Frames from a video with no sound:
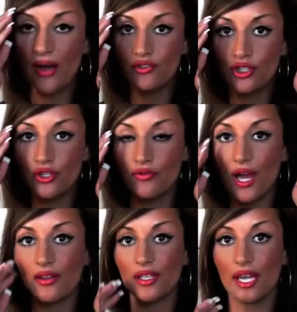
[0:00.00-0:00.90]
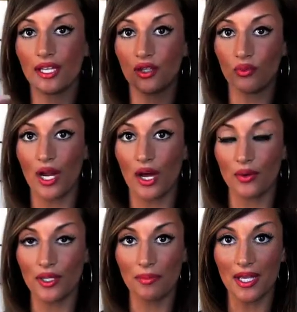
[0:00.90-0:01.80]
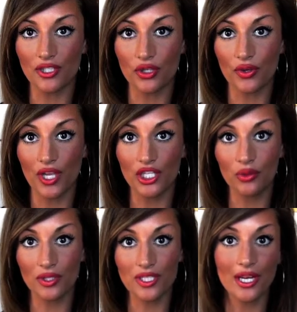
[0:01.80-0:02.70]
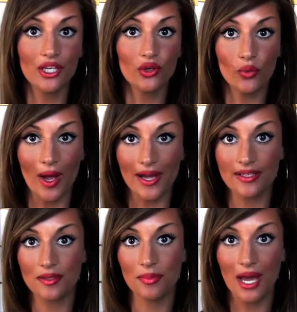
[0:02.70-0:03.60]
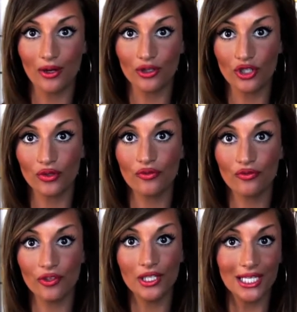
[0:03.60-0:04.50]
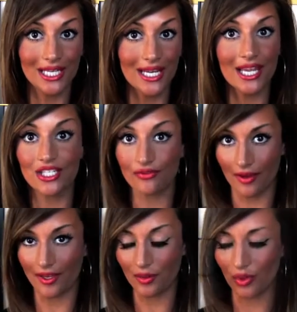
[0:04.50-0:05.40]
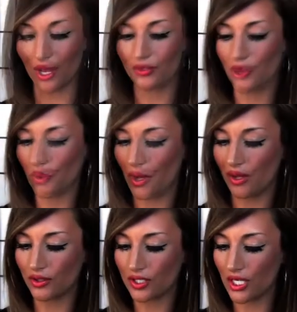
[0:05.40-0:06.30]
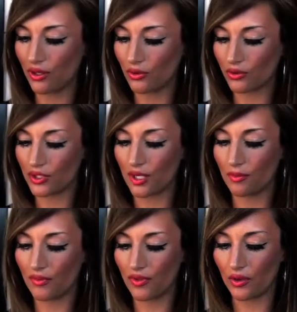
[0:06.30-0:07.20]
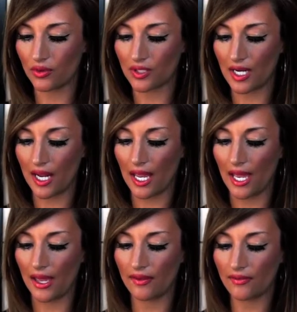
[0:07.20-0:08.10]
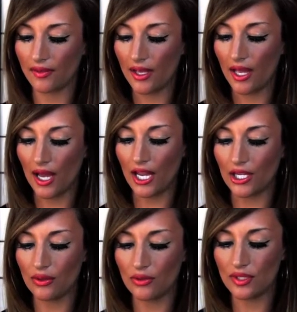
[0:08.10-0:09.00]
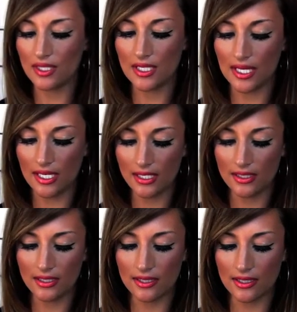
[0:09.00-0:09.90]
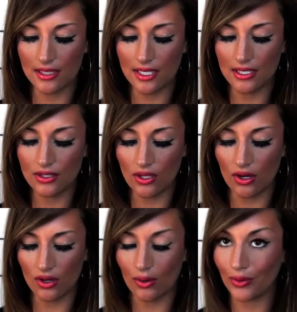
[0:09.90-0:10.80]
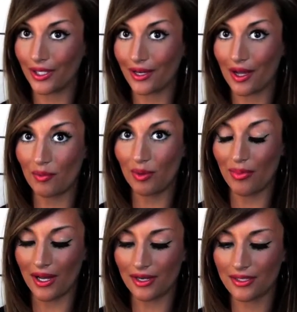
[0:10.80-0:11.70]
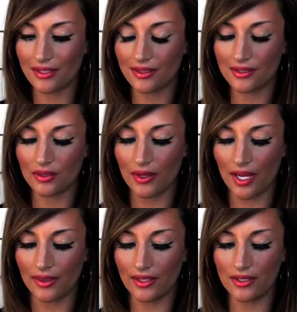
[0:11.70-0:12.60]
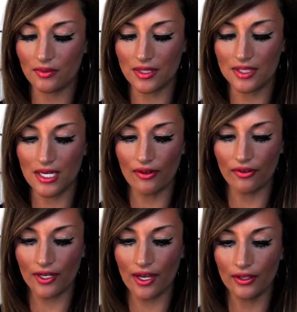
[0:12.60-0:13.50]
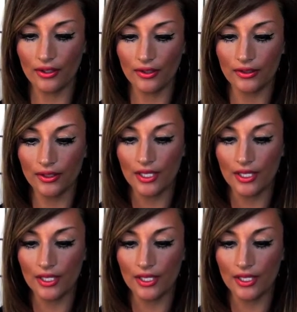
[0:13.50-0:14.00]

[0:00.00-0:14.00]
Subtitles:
after you've outlined the brow and the pencil, then you would take your wax and powder to fill in and define the brow. So I'll take you through some of those that I have. I use NYX. These are only a couple bucks, so I got these ones in every color.